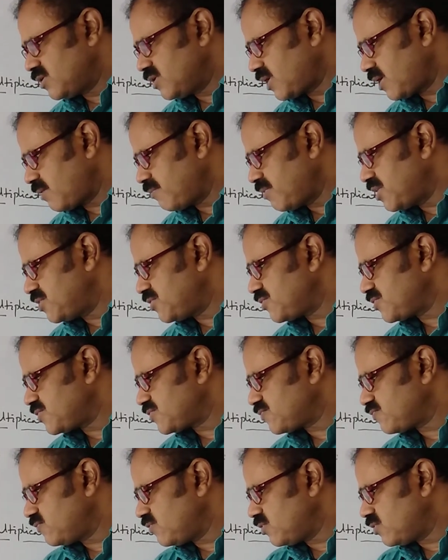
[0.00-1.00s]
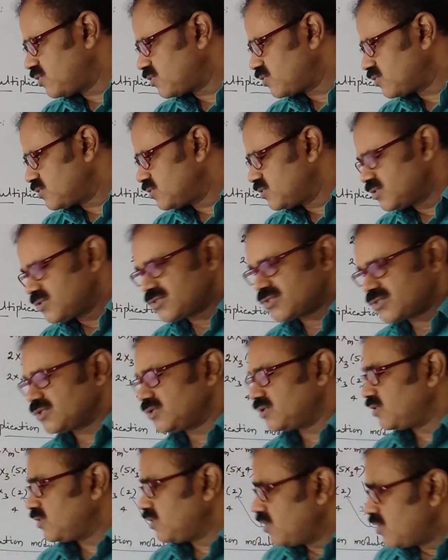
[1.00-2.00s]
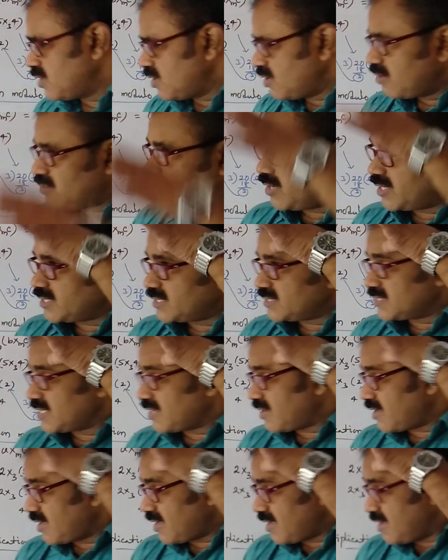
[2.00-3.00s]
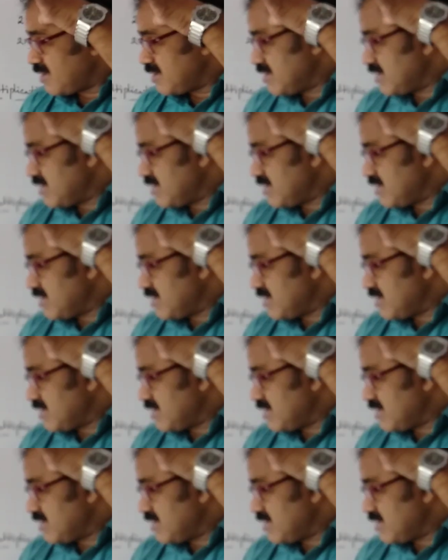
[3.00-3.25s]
Remainder is 4. So what is the